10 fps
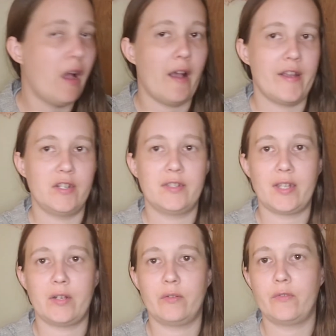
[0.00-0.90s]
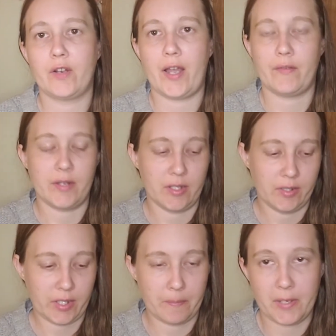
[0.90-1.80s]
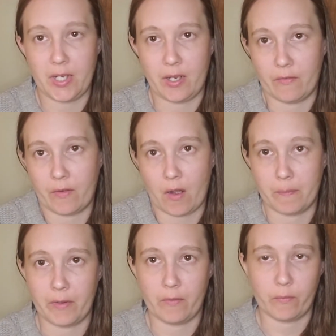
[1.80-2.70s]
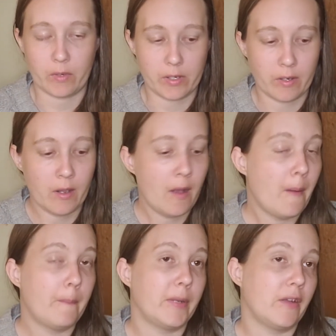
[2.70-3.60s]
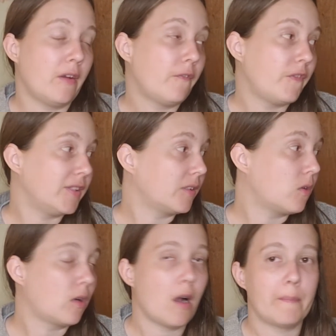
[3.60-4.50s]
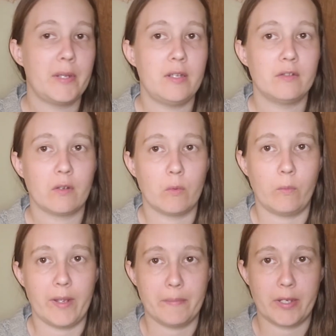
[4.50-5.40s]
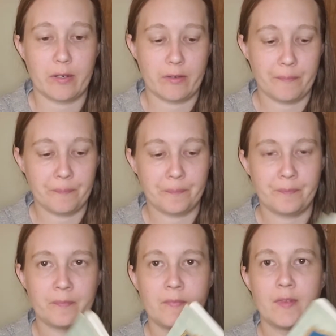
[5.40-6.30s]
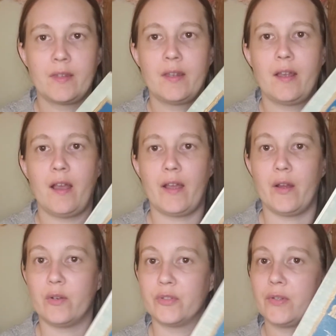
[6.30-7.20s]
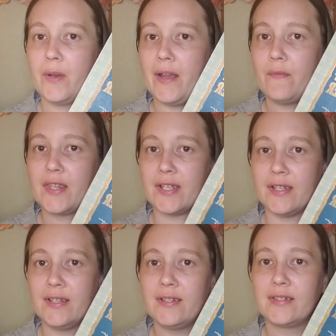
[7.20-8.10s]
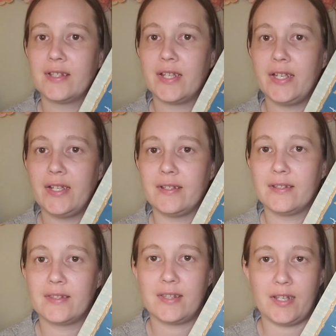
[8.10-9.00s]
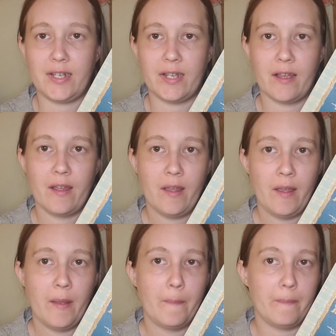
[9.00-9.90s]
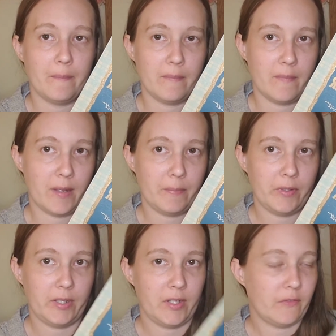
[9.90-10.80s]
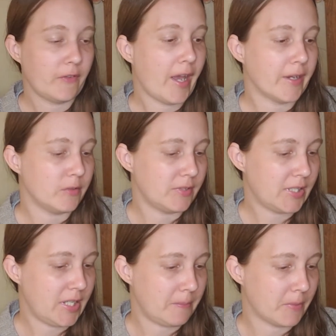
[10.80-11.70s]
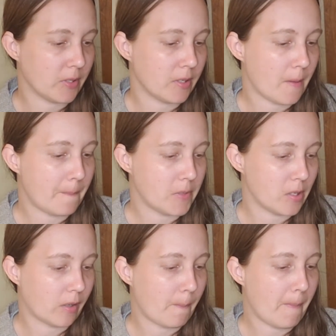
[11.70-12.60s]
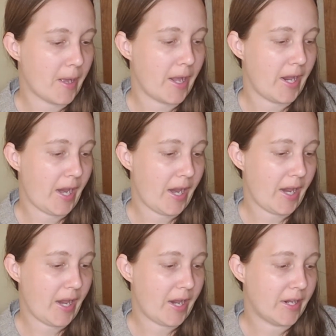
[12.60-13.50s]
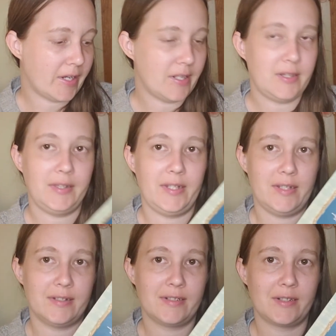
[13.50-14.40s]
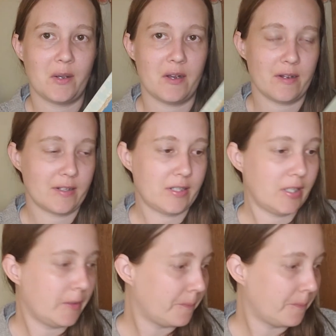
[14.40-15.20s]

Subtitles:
I just settled for having like a PDF copy of one. But physical copies are way better. I also have this. It is the Maple Leaf Housekeeper book by Anna Lee Scott.